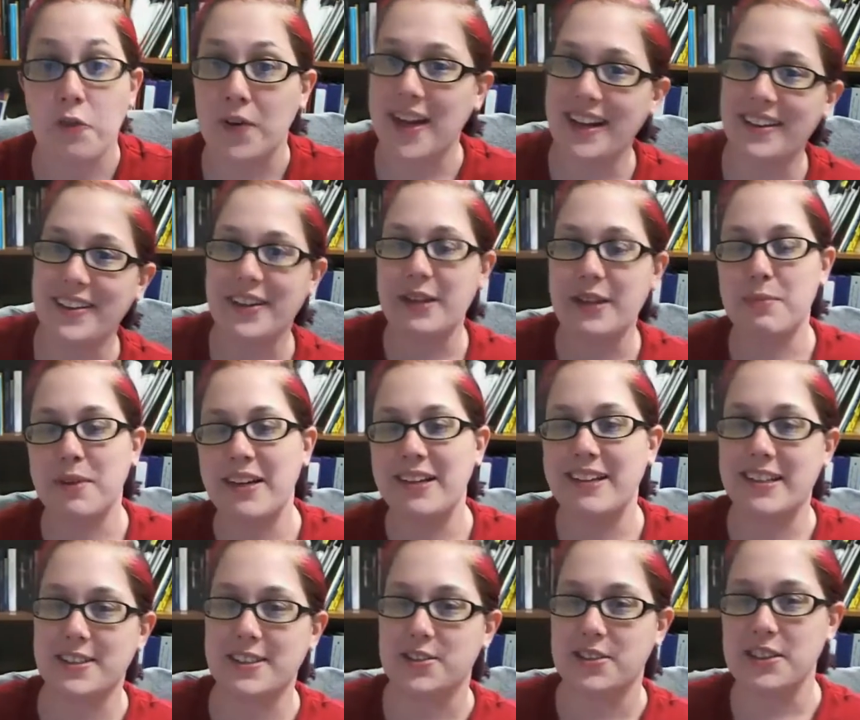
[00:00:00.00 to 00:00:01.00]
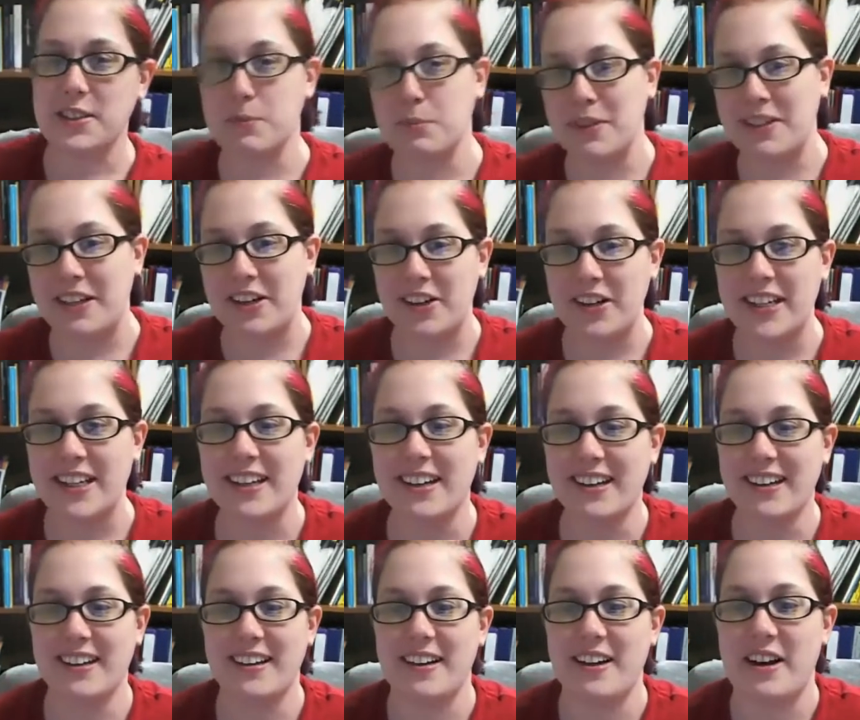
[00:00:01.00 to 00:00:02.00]
reality being interdisciplinary
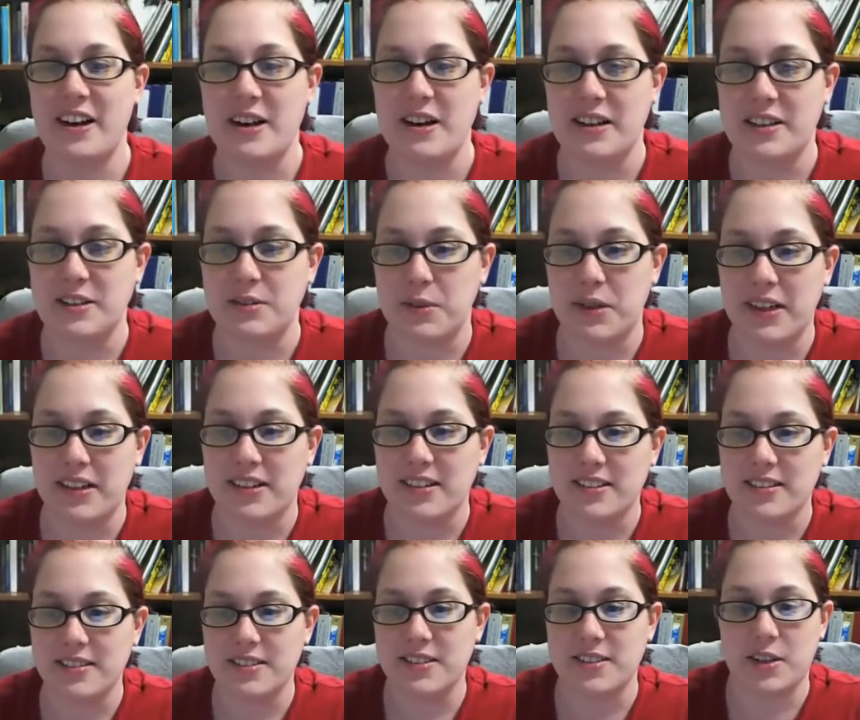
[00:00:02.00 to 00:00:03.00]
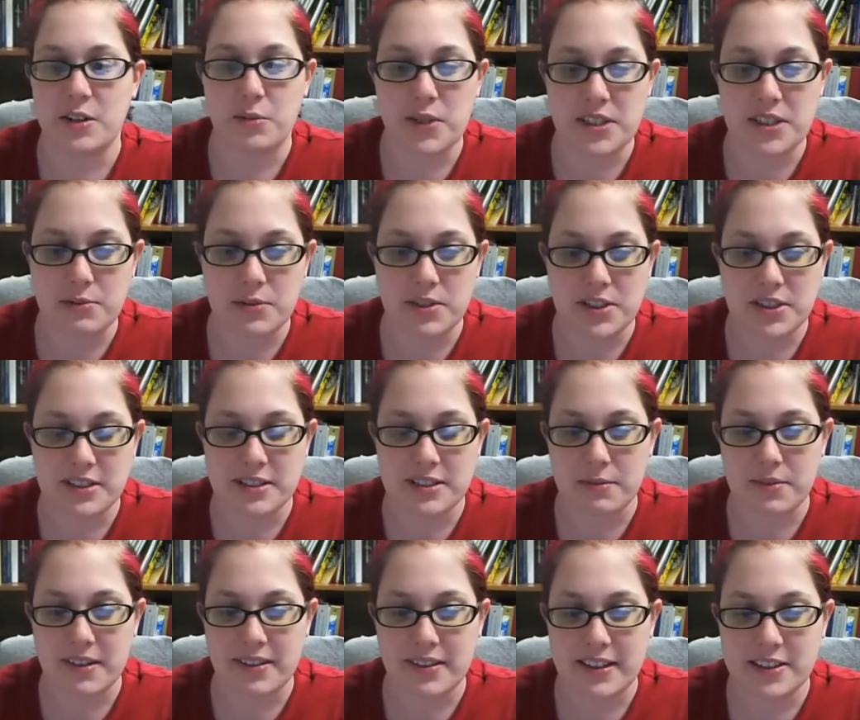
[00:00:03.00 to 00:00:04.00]
uh, right. as well. So which which is
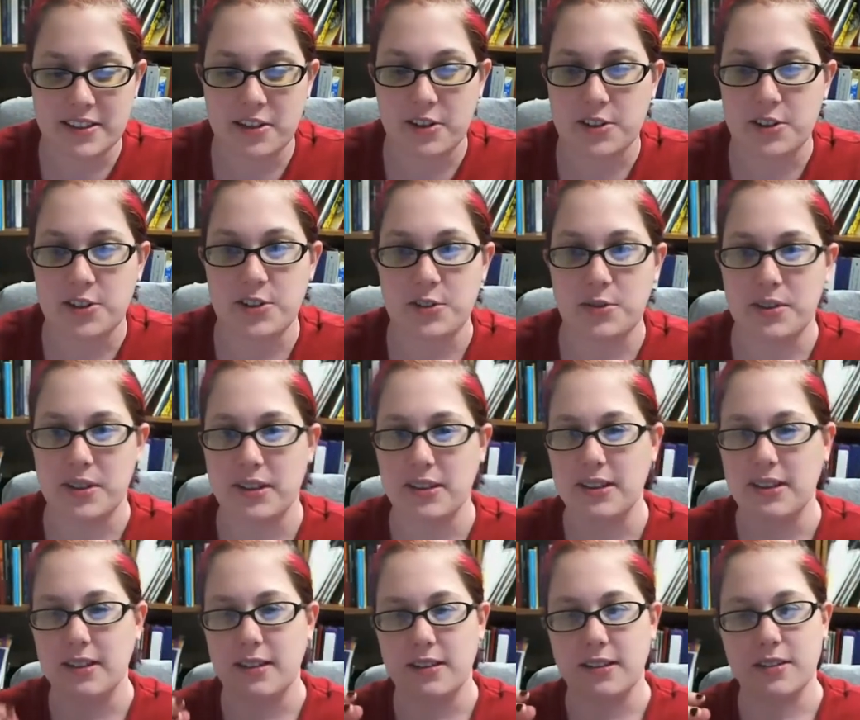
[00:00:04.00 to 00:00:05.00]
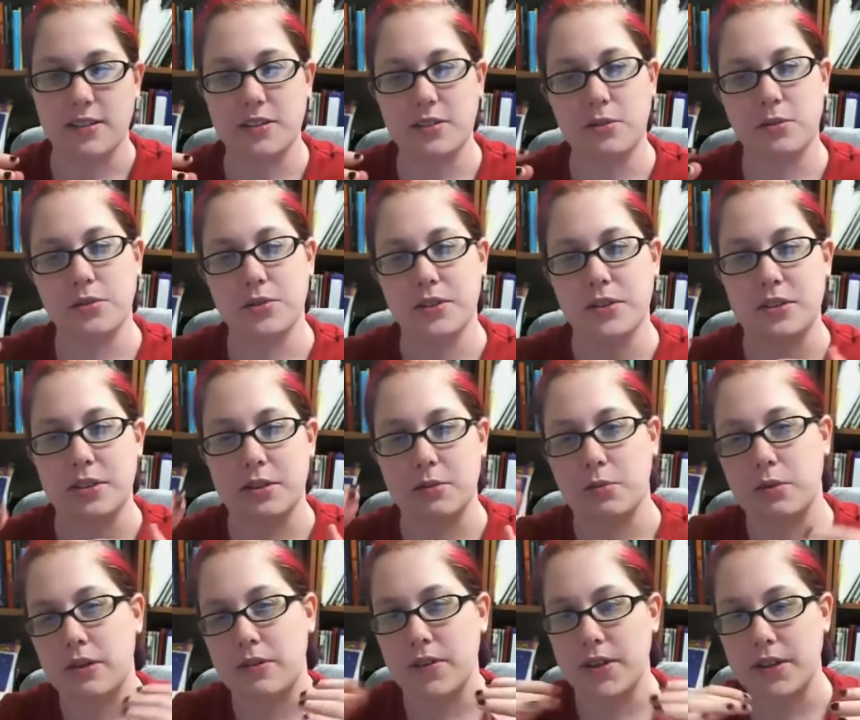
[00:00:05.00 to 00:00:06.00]
something that's hard to do in a, in a school system
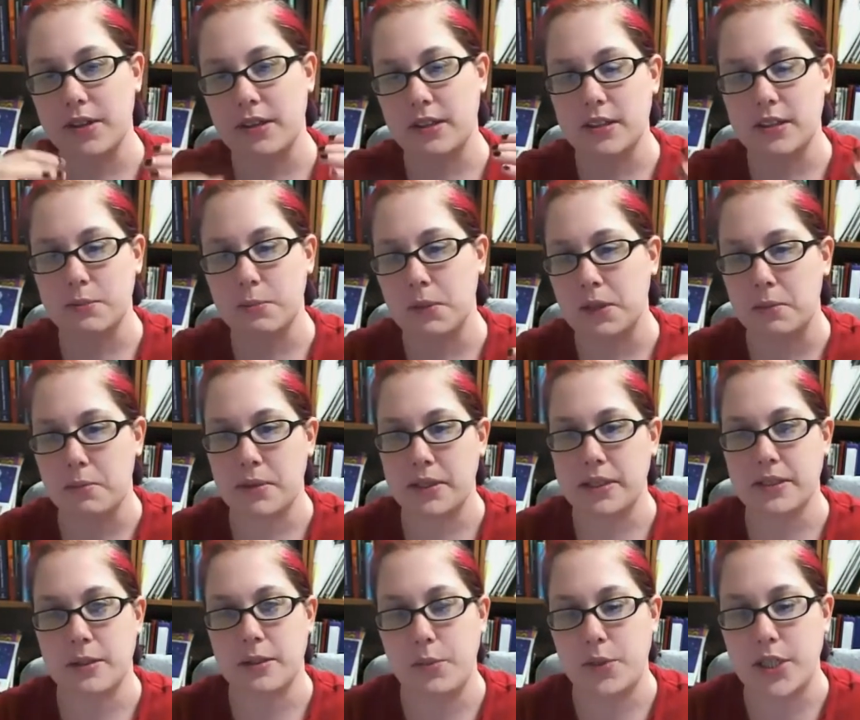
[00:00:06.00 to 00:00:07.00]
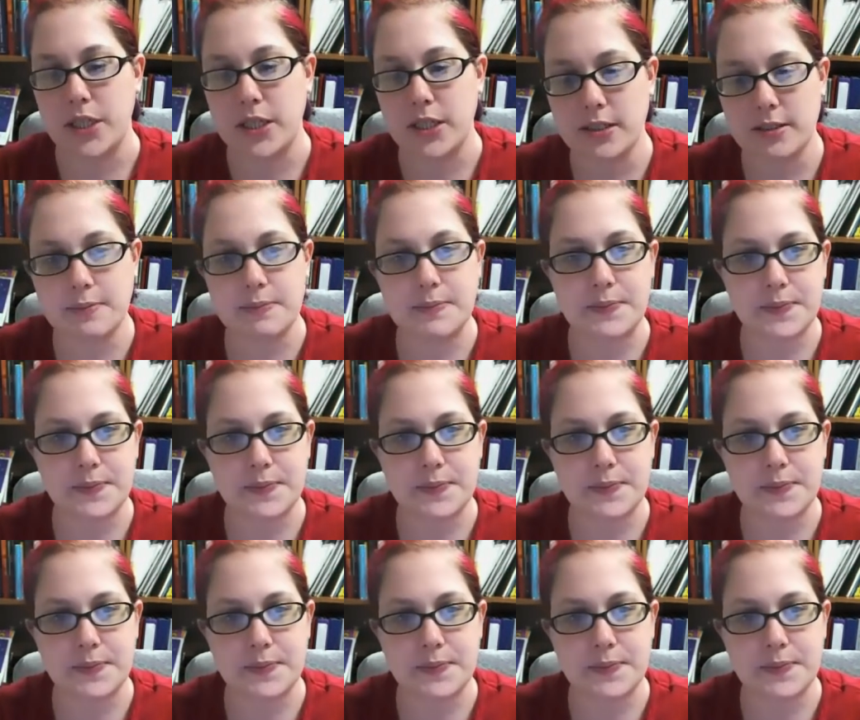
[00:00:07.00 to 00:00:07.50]
where everything is split up by subject.